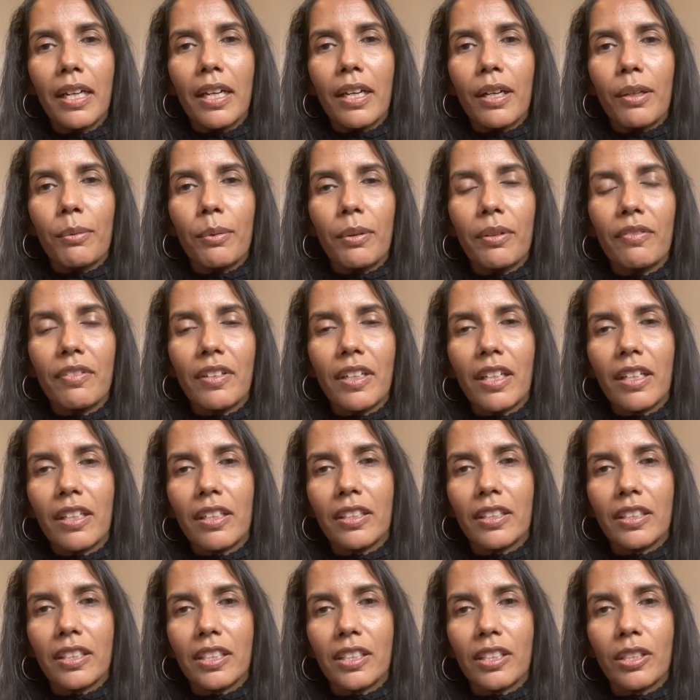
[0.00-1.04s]
with
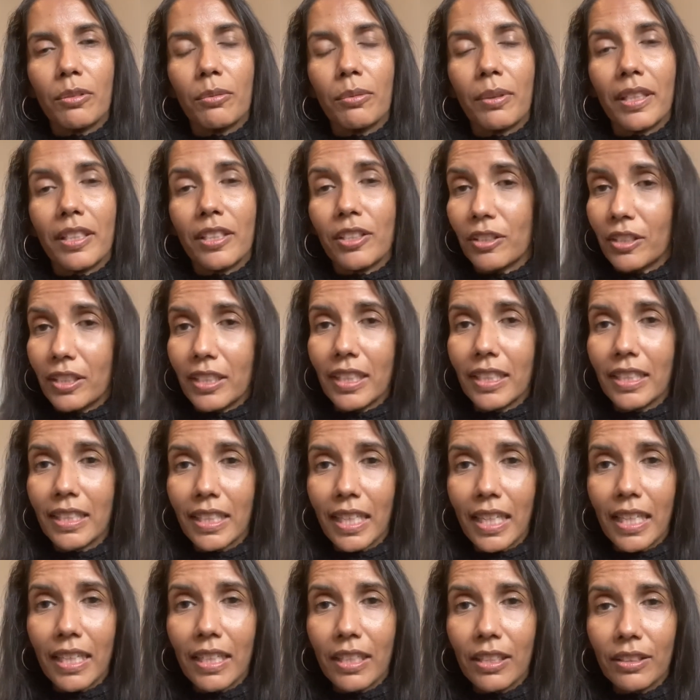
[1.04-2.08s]
regards to when you sit
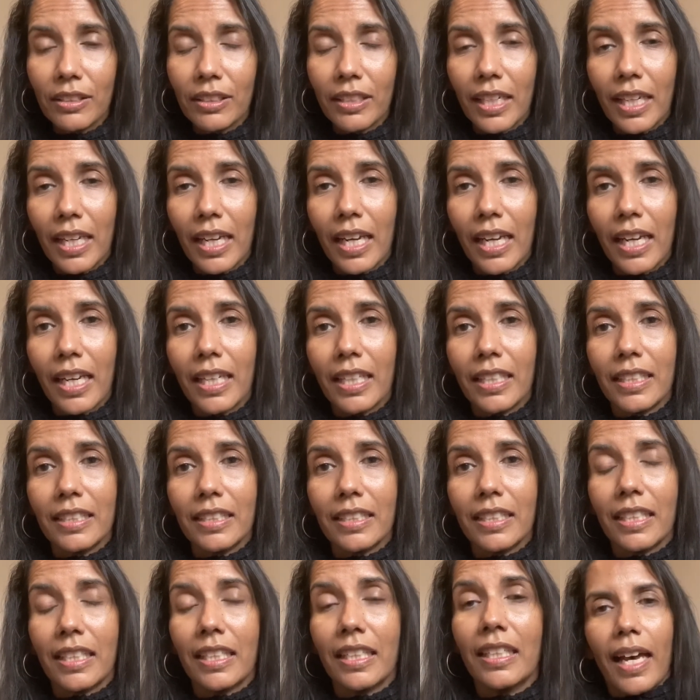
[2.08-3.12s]
down, and
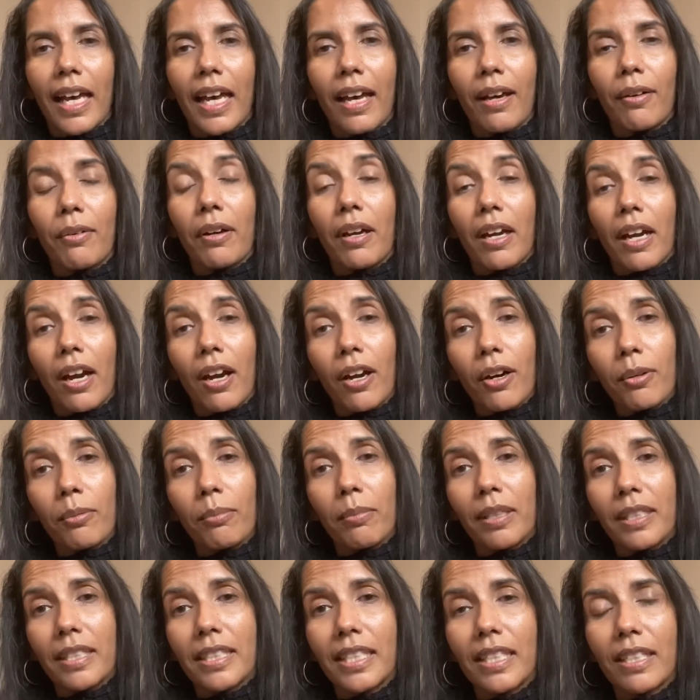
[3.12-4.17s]
how I hold
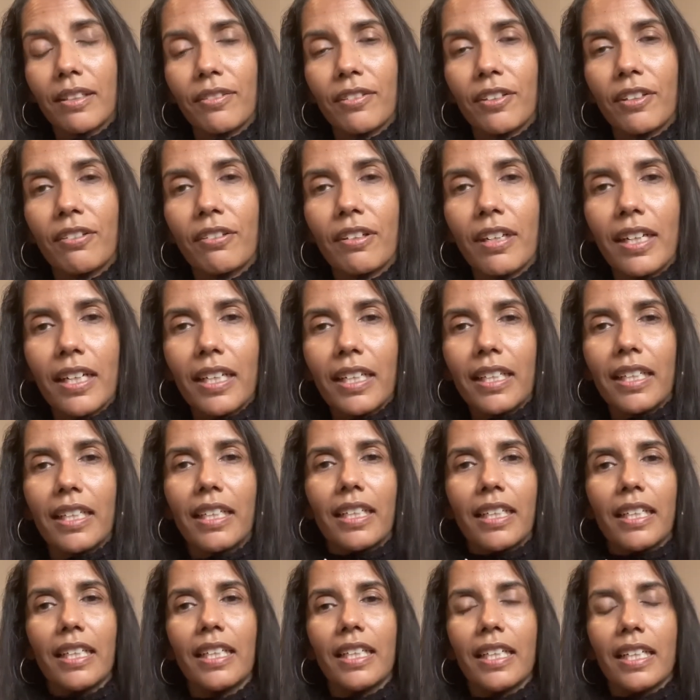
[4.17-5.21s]
myself
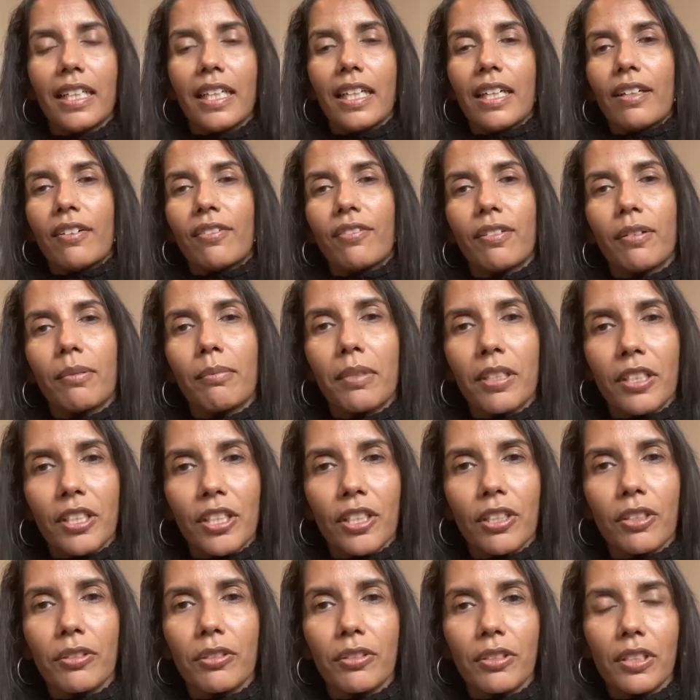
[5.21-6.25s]
correctly from my
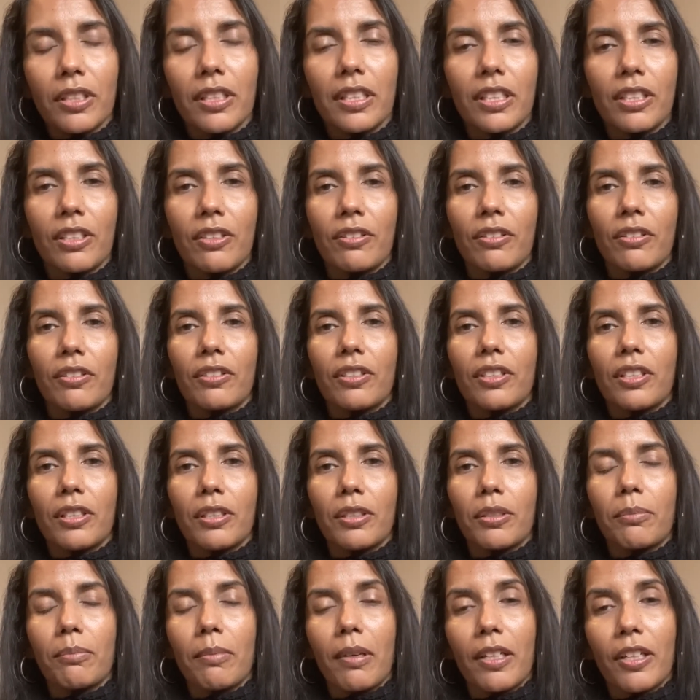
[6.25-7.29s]
shoulders through
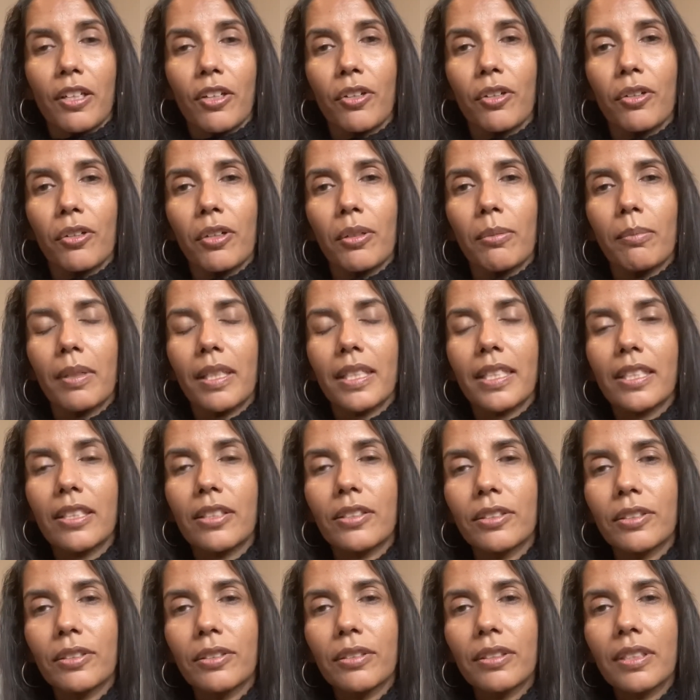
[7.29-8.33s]
to my core
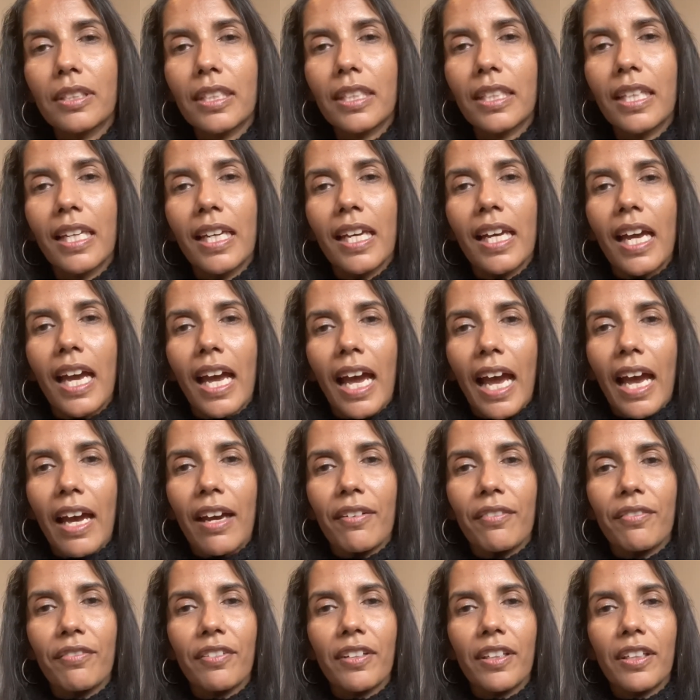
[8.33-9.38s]
muscles,
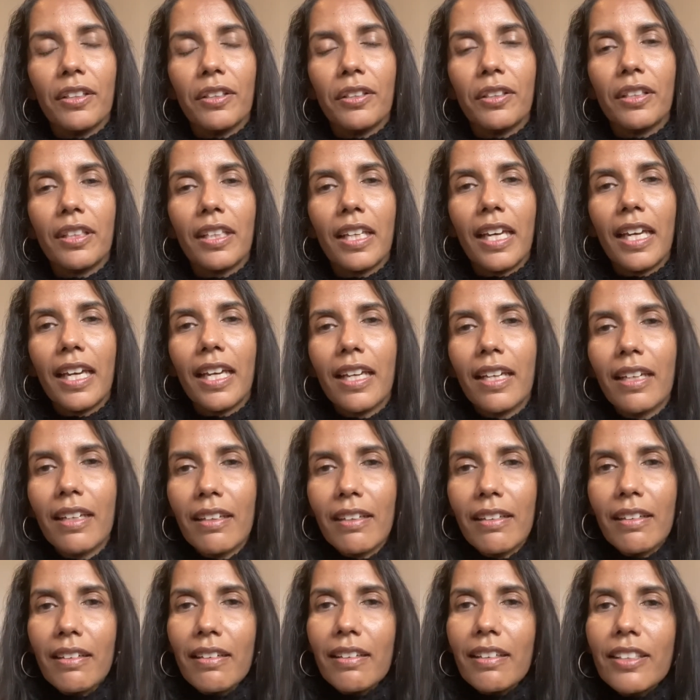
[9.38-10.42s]
and feel that I